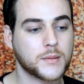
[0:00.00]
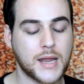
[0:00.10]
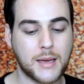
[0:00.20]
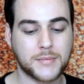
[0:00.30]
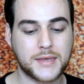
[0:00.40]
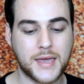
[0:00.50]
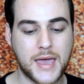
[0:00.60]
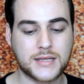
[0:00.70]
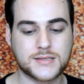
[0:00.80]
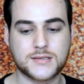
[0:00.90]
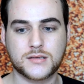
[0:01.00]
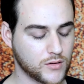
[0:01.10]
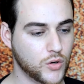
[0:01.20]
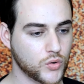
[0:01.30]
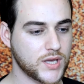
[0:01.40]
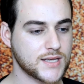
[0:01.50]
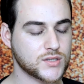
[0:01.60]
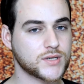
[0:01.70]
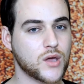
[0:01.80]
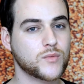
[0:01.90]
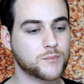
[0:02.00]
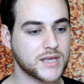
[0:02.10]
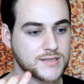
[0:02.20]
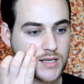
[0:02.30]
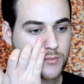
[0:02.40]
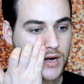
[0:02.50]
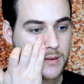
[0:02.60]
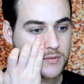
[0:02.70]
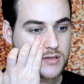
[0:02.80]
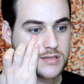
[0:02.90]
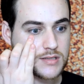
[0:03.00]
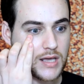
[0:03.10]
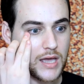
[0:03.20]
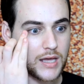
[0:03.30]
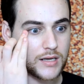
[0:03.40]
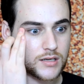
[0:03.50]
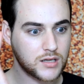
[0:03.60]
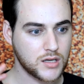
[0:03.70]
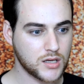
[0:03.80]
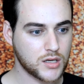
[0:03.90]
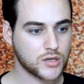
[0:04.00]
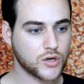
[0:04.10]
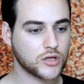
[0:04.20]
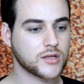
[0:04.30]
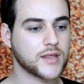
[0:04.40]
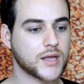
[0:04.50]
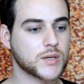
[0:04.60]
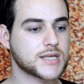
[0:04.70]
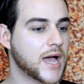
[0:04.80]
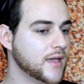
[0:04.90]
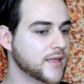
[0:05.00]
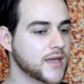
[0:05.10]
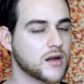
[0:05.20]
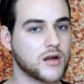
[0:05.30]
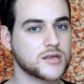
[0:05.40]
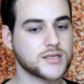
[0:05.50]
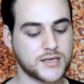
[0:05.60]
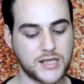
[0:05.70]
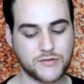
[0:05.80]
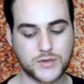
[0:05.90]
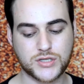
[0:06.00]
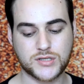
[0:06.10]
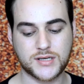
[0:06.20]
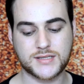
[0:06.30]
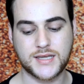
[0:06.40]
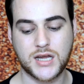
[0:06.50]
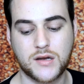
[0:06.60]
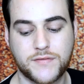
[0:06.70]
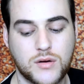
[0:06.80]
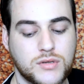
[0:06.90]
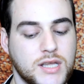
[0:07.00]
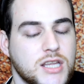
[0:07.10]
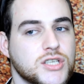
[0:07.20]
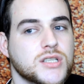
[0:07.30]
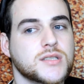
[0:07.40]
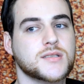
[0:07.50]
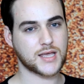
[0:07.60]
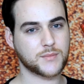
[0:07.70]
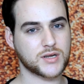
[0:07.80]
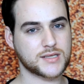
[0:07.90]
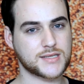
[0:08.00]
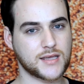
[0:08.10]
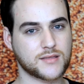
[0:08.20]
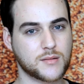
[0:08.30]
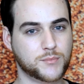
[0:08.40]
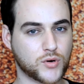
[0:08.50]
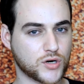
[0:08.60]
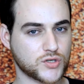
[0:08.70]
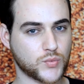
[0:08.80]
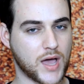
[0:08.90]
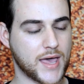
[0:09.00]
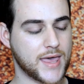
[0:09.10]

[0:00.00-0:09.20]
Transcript: Damn cats. Okay, so now we've basically primed our skin, got the liquid highlighter underneath. We're just going to take our foundations. I'm going to take the Bourjois